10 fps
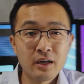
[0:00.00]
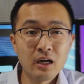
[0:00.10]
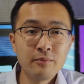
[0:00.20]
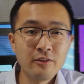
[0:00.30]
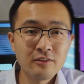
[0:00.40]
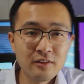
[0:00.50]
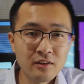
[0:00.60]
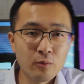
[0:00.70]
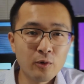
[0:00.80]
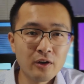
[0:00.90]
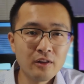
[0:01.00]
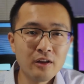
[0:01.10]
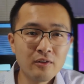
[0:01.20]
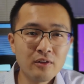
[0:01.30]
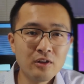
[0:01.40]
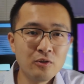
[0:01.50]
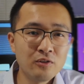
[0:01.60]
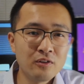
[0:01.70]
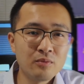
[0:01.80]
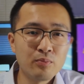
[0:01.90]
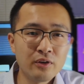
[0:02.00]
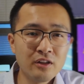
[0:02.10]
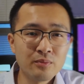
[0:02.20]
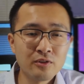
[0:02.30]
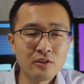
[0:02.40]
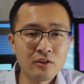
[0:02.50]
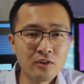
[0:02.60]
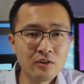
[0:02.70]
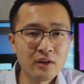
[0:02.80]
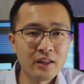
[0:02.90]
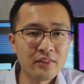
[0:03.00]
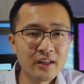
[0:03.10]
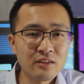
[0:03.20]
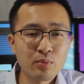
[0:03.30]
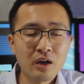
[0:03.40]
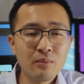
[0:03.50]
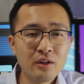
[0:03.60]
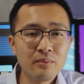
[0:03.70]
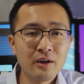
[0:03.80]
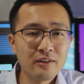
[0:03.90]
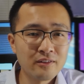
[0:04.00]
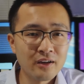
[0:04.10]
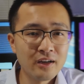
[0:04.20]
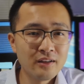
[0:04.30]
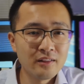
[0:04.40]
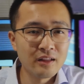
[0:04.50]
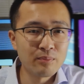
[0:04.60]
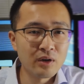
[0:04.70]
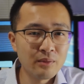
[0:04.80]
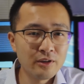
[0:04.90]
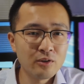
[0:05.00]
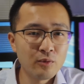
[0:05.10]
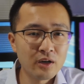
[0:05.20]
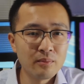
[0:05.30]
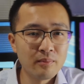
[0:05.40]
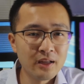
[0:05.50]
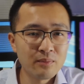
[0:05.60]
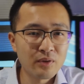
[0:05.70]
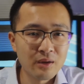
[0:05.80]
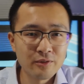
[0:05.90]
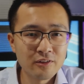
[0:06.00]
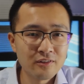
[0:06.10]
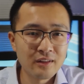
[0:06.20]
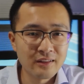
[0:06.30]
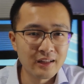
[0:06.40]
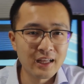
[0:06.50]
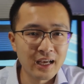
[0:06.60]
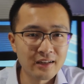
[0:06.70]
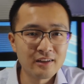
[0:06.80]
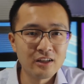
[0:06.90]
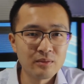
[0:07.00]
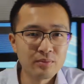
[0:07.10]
obviously the wording here they use is pretty obscure, and that's probably by design. They probably don't want to make promises that they can't keep.